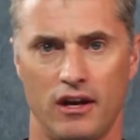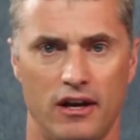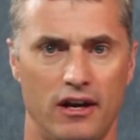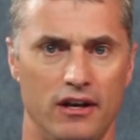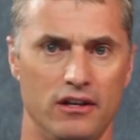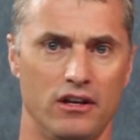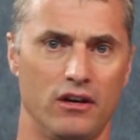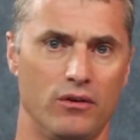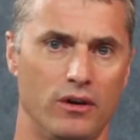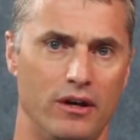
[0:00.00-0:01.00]
uh, you
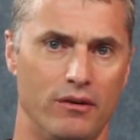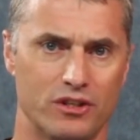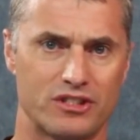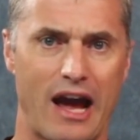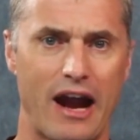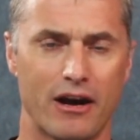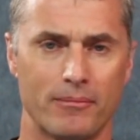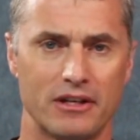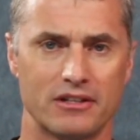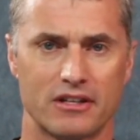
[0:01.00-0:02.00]
know, uh,
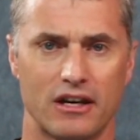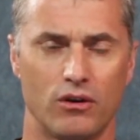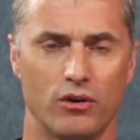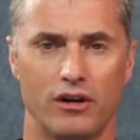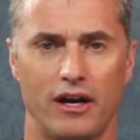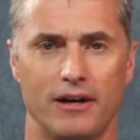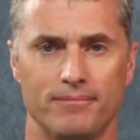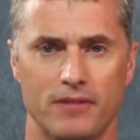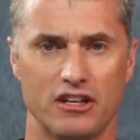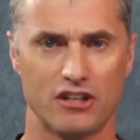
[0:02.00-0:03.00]
retirement or
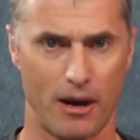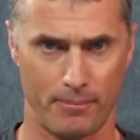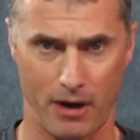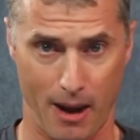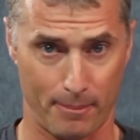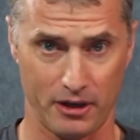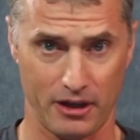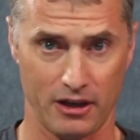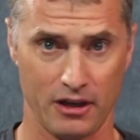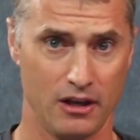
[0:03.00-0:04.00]
um, income
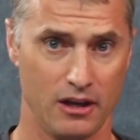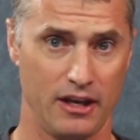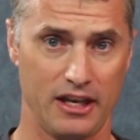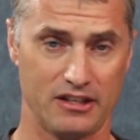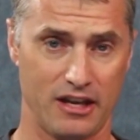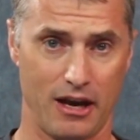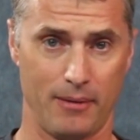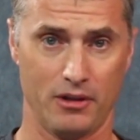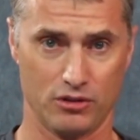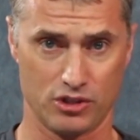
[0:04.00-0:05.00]
property
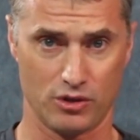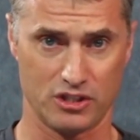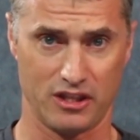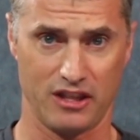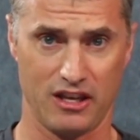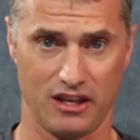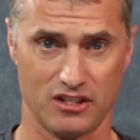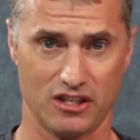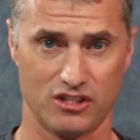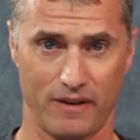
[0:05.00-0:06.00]
income and those sorts of
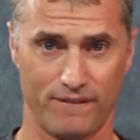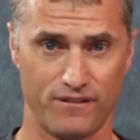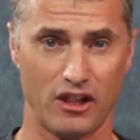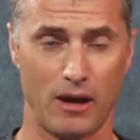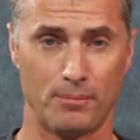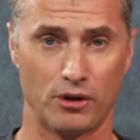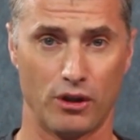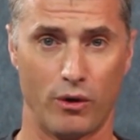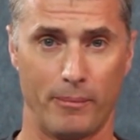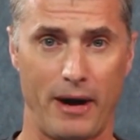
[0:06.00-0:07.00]
things that's going to fill up your
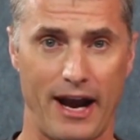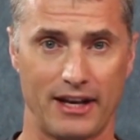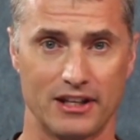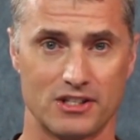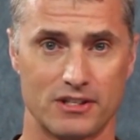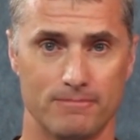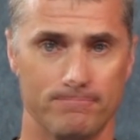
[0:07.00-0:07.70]
lower brackets,